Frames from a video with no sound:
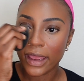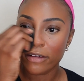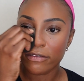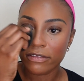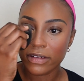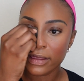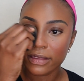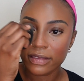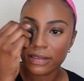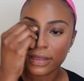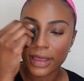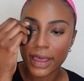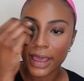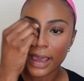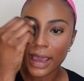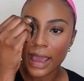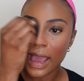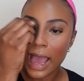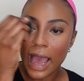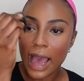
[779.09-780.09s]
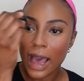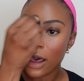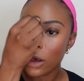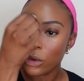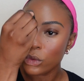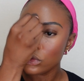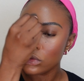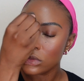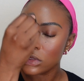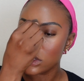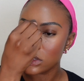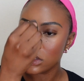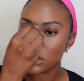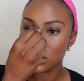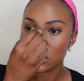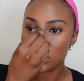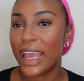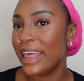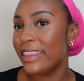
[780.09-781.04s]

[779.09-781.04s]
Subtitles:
everything out.